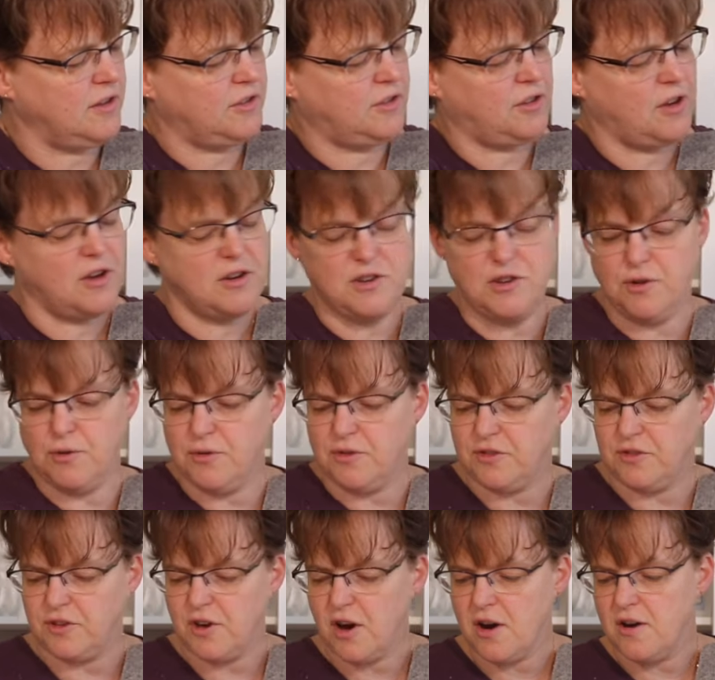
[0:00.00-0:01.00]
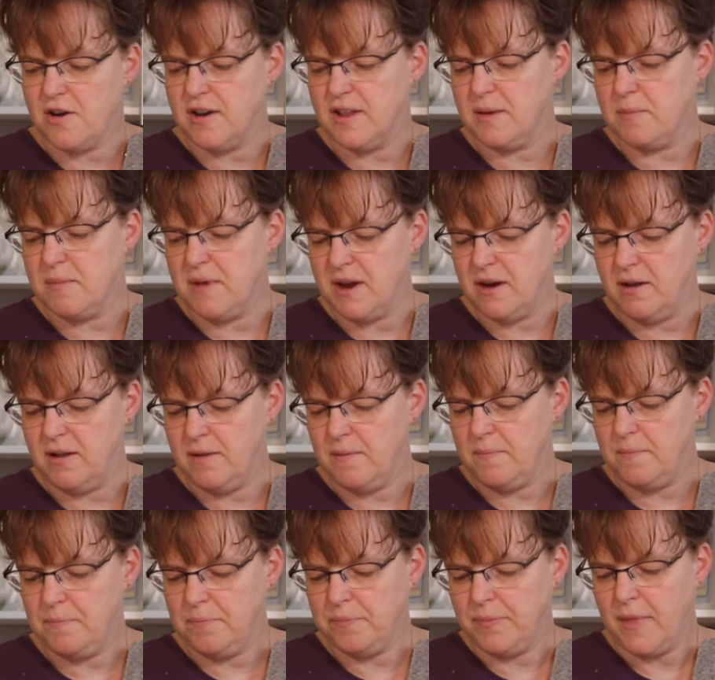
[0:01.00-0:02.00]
sawtooth star in the middle.